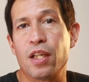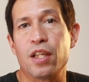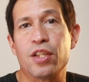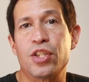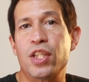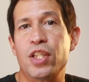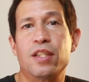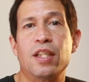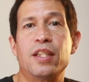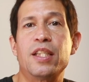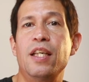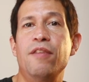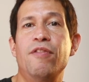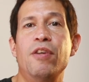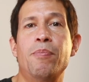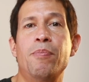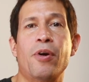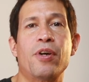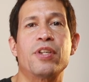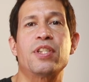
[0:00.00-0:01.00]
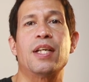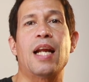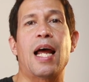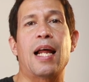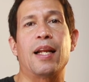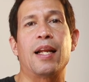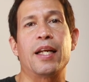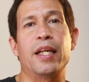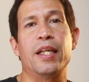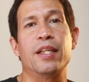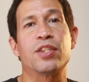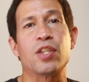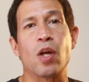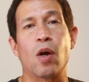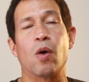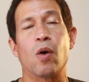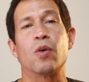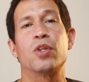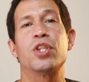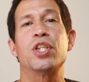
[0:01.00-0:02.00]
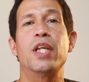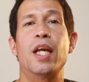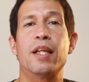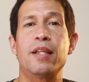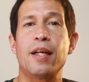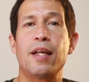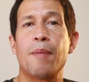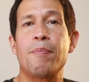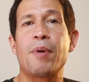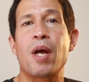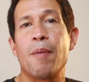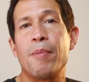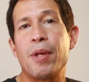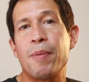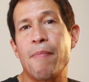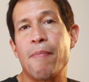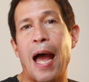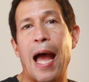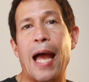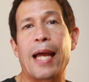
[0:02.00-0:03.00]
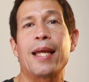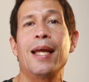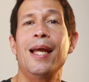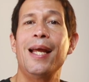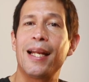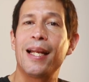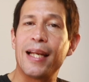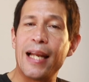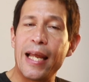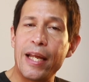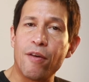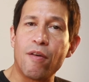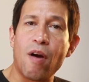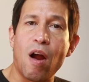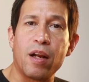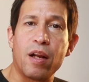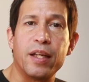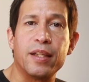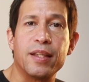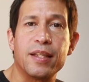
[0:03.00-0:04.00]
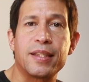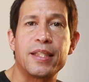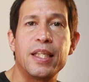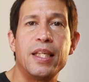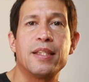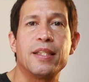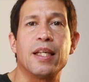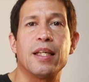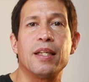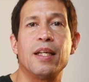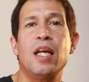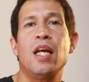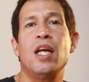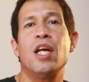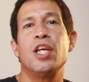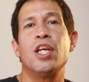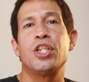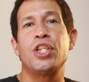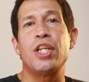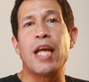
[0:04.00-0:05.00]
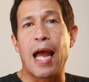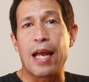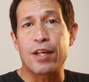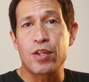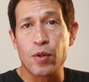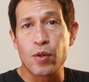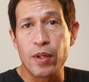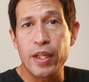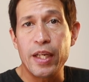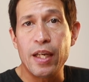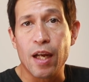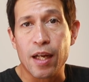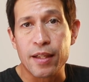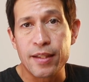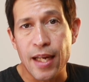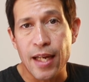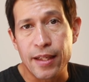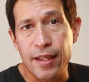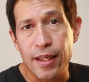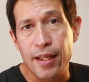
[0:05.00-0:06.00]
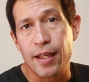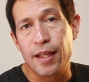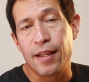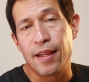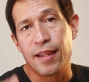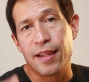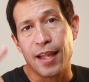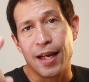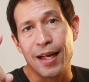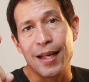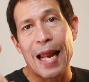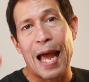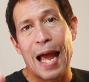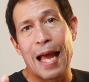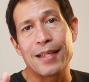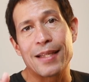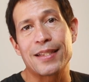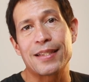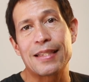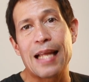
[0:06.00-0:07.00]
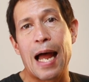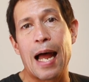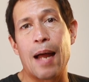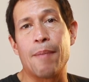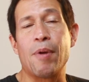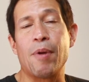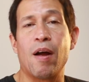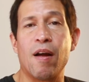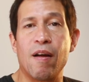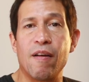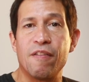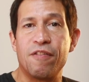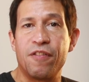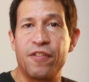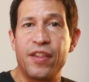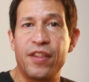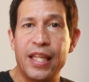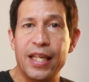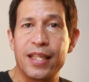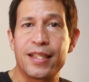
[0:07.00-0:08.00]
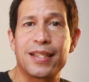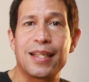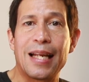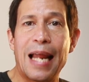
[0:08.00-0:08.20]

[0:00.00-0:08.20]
is. She's a TV personality. So she ended up coming back later on in the season. She actually attended the last stop of this